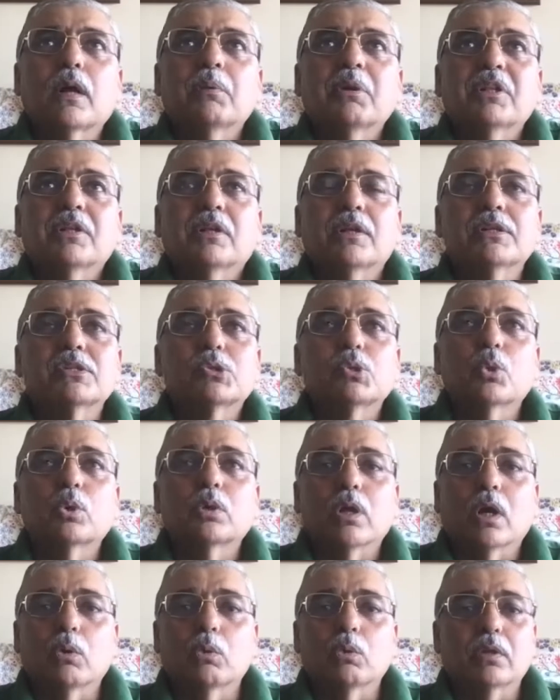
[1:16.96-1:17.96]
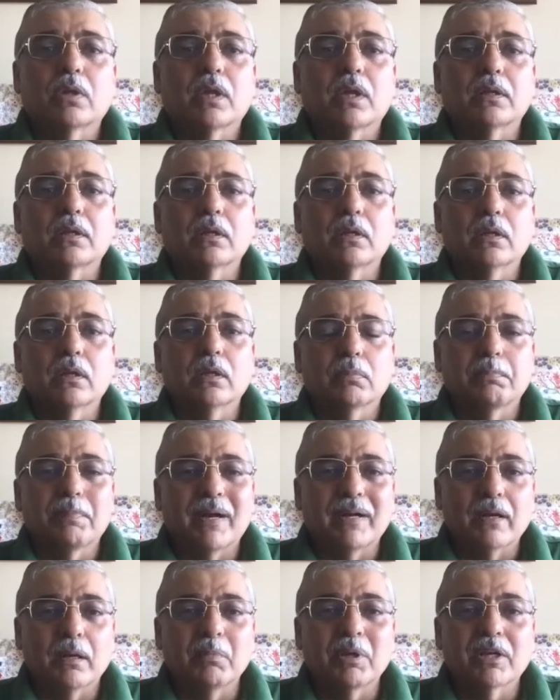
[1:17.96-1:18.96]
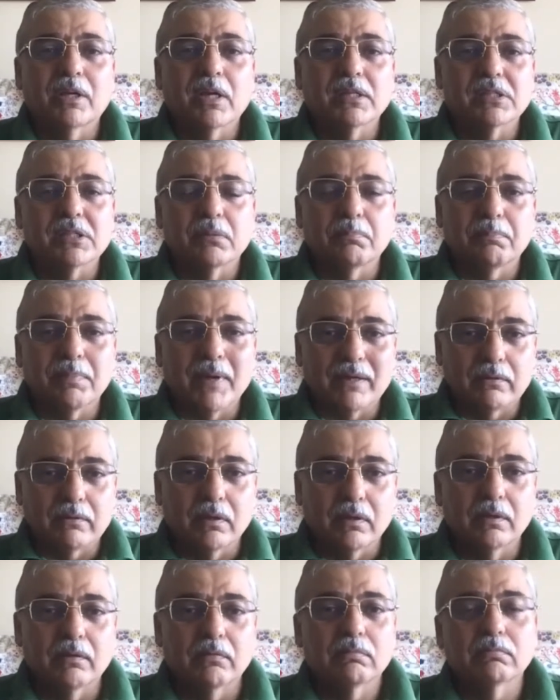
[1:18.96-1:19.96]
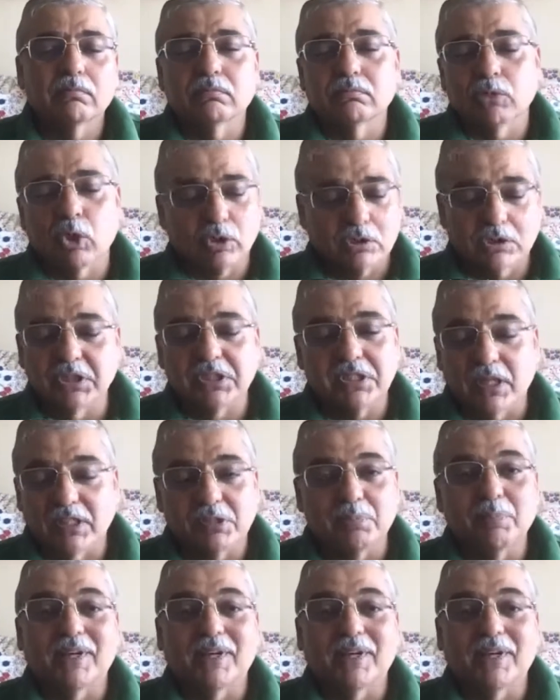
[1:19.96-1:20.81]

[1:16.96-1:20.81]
I mean, there is no doubt that the pandemic has impacted not just us,